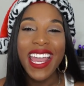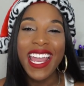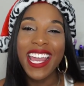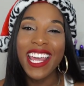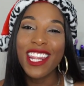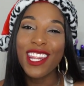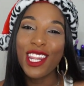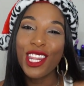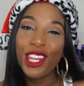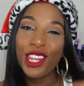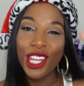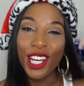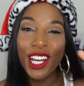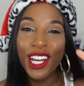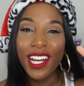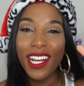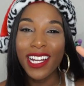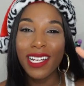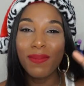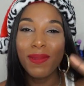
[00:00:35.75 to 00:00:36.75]
And
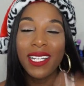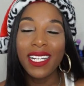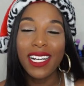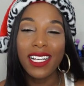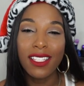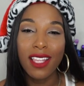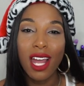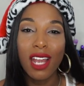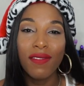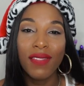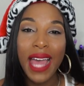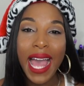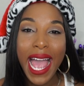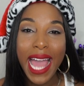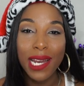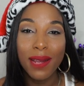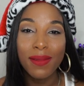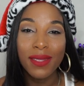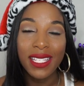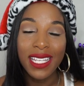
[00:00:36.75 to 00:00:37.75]
third, because all of the
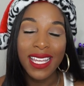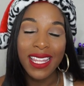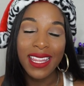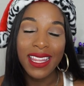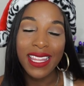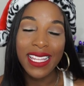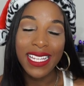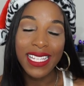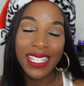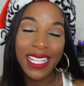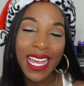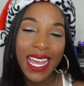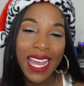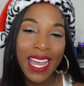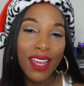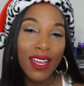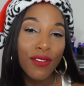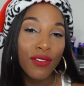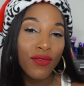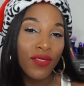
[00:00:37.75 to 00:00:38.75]
items in this
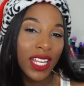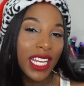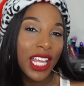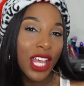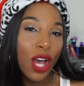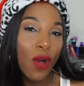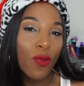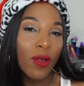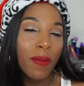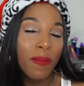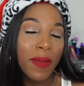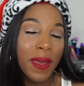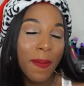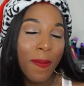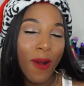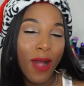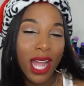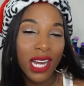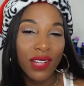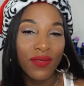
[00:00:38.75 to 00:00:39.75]
video will be
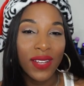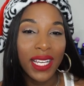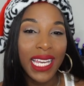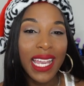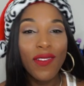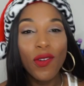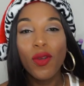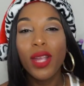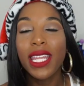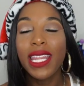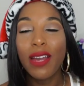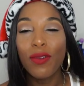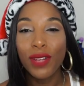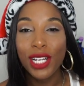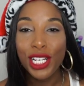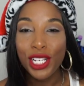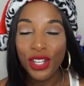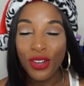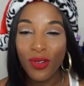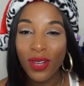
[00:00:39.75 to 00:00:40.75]
part of a giveaway that
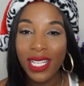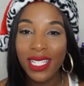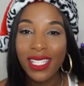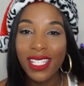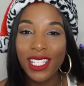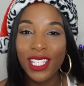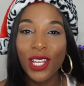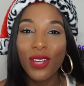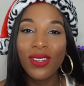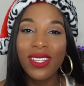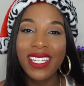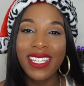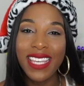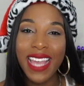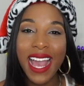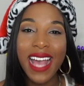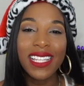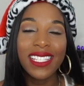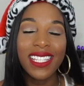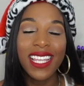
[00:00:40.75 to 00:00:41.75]
we're doing, so
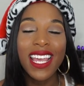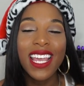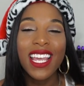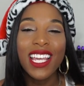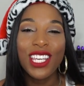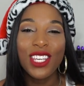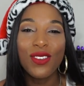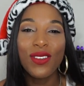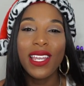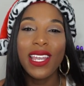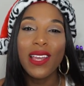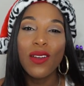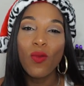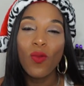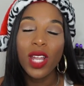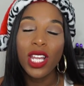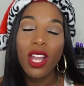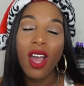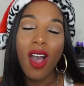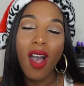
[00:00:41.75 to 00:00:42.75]
yes, you can
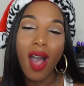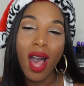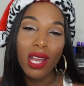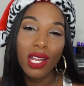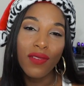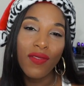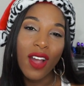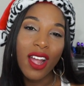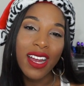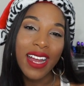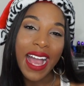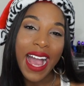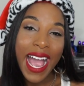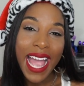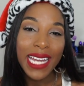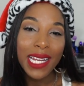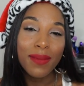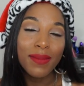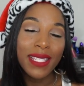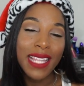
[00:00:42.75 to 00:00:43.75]
win all of our
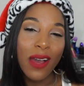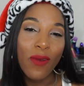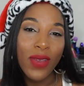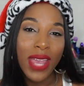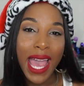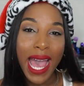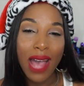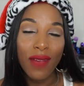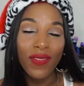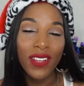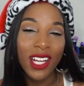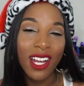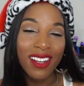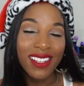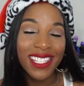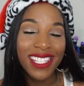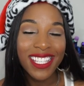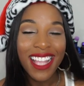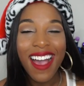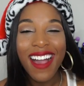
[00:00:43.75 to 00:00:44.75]
items that we have in
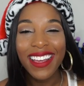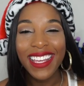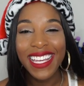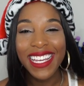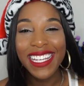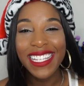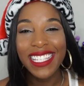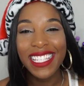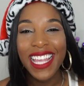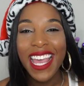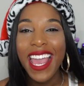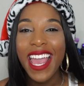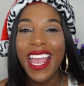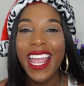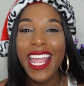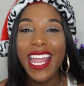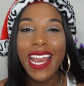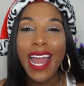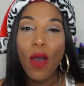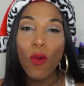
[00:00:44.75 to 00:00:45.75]
our stockings,
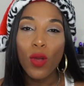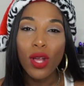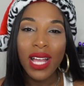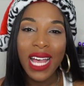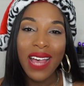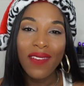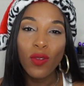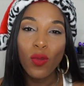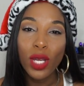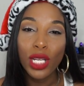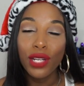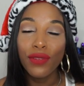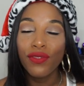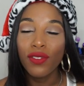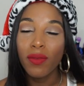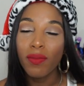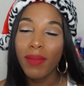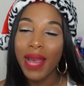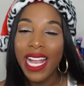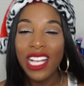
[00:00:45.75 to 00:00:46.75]
and I will have a winner
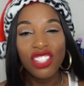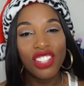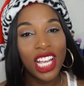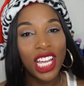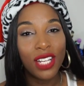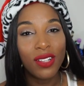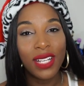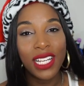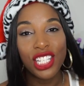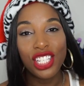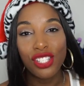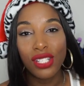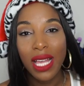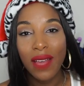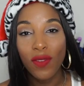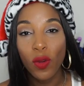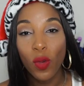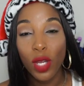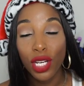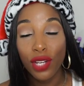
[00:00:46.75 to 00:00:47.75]
from my channel and she'll
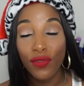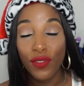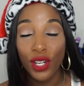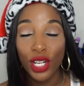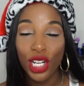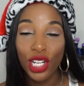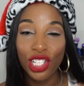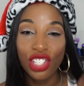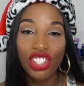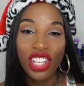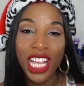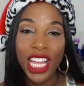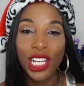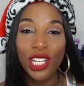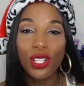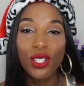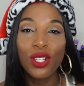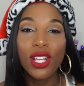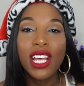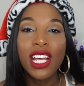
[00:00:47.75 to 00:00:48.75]
have a winner for her
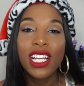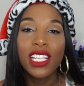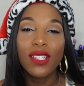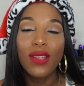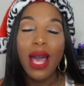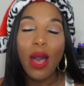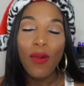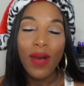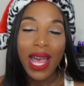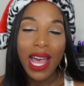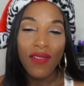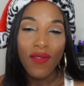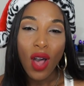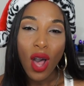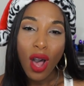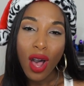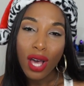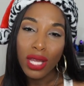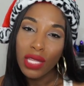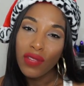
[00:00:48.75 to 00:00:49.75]
channel. So I will have
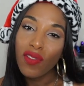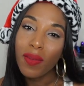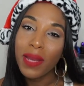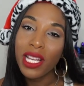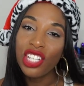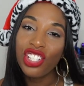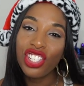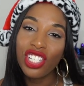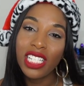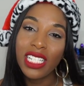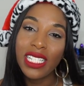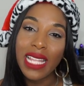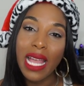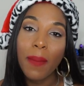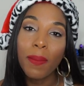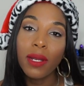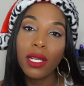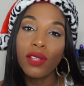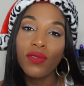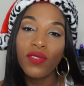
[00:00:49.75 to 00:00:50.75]
all the information
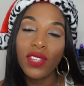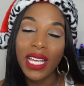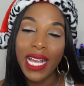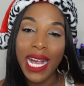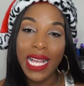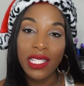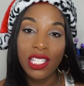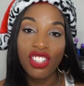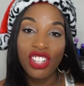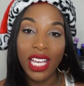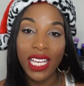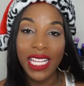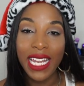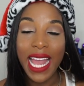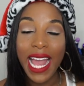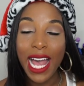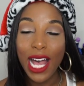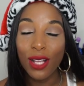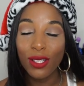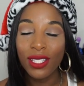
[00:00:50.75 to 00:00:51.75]
down below for you guys to check it
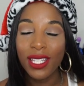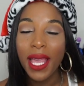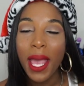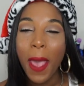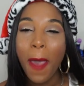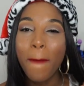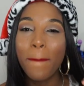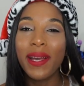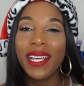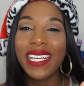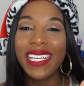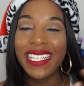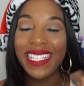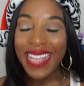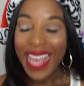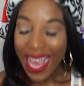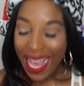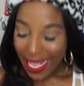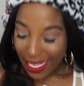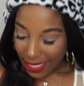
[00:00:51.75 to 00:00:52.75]
out. But
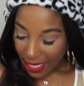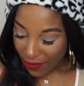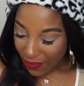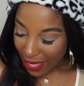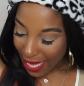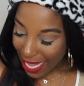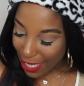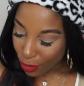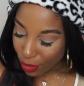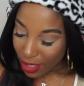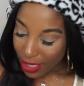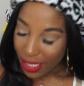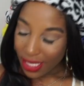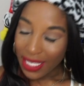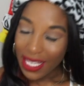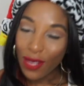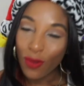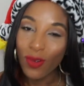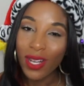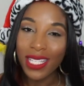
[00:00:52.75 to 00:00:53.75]
yes, if you guys want to
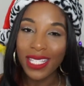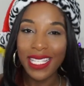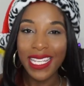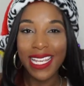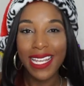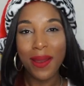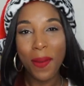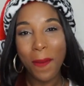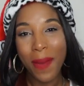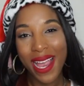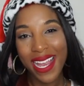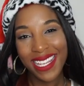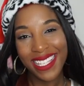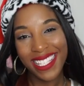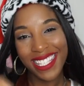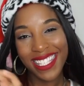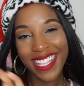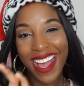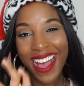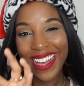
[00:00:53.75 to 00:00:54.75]
see what's in my
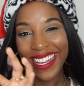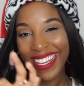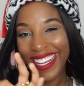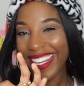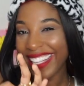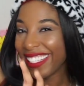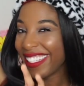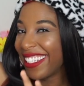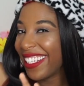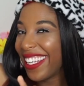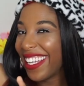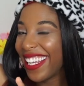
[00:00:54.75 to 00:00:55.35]
stocking,